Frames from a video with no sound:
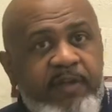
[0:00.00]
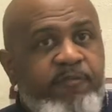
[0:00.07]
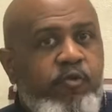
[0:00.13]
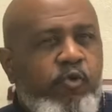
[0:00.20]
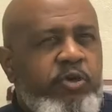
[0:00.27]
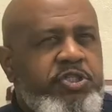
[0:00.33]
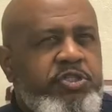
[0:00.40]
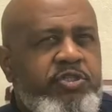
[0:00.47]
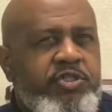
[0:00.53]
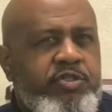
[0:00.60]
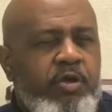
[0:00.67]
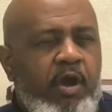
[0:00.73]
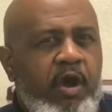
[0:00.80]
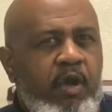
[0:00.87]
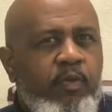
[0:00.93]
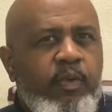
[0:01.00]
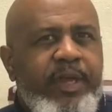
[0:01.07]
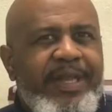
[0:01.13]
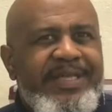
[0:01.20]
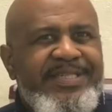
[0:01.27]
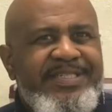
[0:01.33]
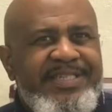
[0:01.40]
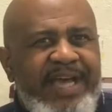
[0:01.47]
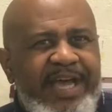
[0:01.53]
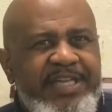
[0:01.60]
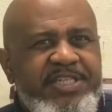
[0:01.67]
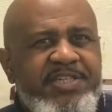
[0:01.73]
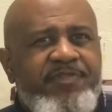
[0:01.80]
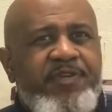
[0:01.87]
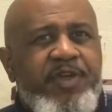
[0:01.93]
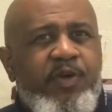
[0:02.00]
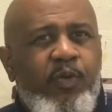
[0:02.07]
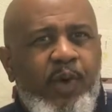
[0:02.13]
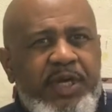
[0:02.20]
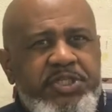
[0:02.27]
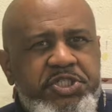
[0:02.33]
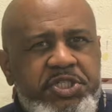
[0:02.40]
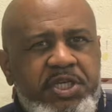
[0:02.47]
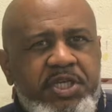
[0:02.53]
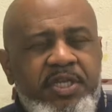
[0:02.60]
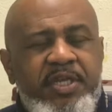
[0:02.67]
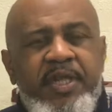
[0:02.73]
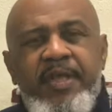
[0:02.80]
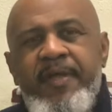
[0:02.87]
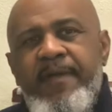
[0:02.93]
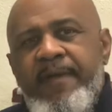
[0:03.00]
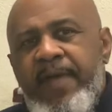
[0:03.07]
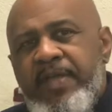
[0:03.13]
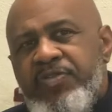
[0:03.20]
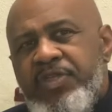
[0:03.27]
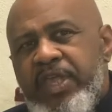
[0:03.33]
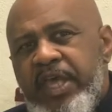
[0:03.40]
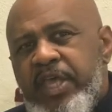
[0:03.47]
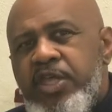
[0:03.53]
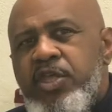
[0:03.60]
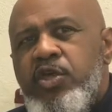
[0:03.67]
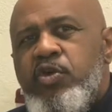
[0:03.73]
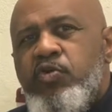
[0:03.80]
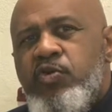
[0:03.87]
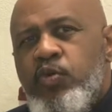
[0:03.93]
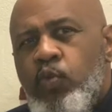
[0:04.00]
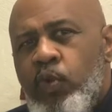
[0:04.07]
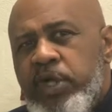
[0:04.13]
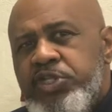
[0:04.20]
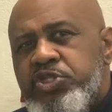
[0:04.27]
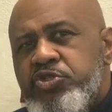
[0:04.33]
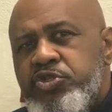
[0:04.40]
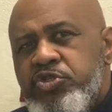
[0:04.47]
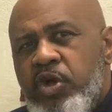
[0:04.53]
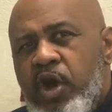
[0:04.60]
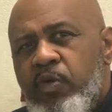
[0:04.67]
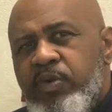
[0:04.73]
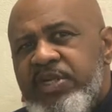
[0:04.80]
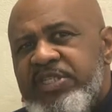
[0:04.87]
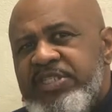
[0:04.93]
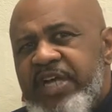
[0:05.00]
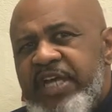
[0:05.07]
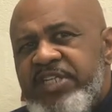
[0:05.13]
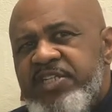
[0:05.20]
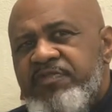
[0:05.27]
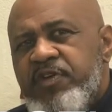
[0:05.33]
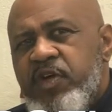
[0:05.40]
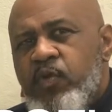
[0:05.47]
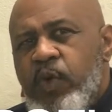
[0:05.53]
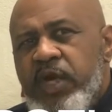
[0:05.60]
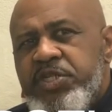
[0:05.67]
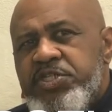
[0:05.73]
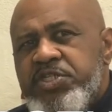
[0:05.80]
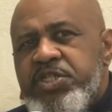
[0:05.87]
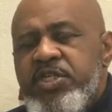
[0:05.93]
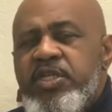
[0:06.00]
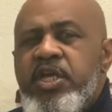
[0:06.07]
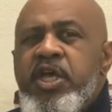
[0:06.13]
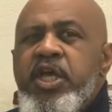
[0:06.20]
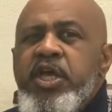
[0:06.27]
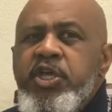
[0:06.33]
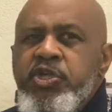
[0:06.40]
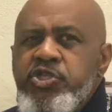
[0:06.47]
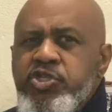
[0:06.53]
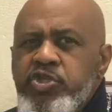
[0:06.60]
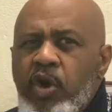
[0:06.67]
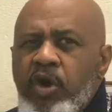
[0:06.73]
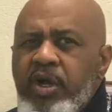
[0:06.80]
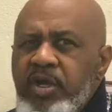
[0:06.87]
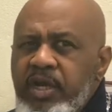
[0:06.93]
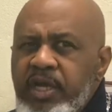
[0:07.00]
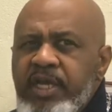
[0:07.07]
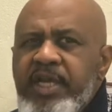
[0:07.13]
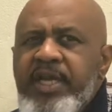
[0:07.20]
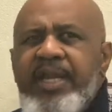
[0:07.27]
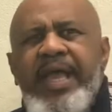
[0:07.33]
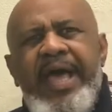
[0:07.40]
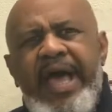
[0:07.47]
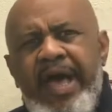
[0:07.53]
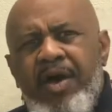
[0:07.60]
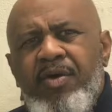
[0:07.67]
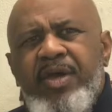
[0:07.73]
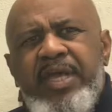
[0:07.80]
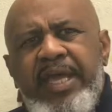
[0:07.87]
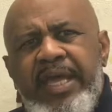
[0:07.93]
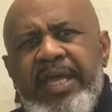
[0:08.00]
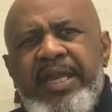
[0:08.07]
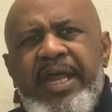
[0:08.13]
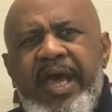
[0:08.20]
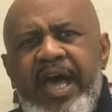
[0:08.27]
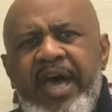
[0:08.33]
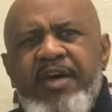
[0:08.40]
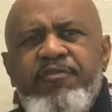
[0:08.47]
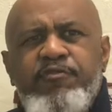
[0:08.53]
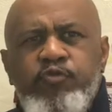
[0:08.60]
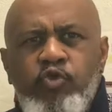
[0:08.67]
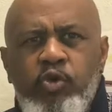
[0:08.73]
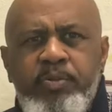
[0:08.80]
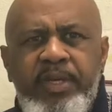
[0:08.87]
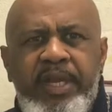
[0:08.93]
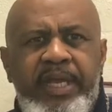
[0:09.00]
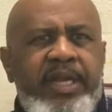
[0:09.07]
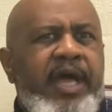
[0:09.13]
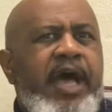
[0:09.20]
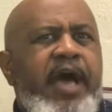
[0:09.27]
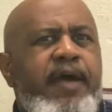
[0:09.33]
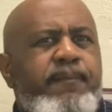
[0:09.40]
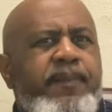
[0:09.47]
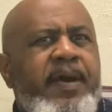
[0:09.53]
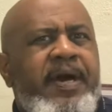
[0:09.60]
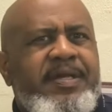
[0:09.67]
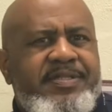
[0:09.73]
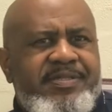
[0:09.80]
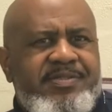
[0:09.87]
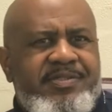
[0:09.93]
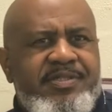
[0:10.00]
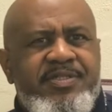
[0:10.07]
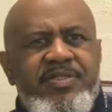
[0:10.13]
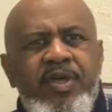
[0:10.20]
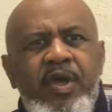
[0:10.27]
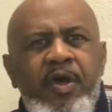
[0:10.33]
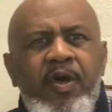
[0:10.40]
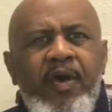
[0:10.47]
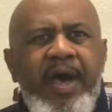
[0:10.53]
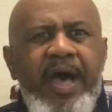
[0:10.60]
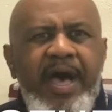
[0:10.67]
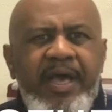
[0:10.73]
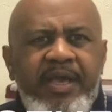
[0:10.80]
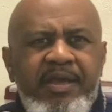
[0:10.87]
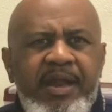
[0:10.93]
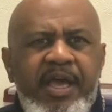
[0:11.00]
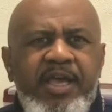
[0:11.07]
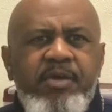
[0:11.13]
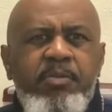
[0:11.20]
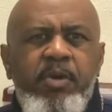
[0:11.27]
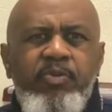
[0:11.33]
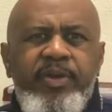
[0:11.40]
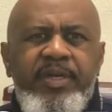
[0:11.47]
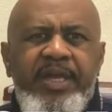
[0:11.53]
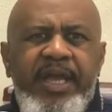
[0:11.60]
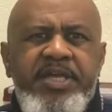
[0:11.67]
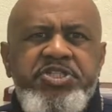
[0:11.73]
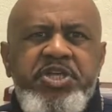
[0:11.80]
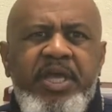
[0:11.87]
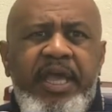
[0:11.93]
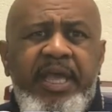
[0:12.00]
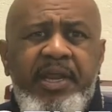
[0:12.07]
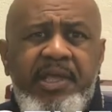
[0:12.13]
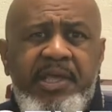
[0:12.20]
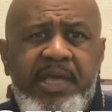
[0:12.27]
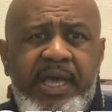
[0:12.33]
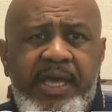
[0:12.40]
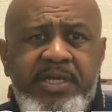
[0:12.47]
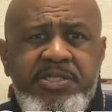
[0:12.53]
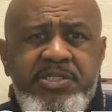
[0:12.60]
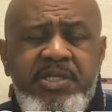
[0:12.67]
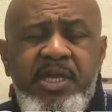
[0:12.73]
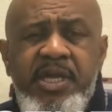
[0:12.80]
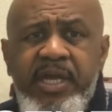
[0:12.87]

Of course, you start with a scientific question, and then once you start with a scientific question, you start looking at how can I formulate a hypothesis, or how can I come up with an educated guess?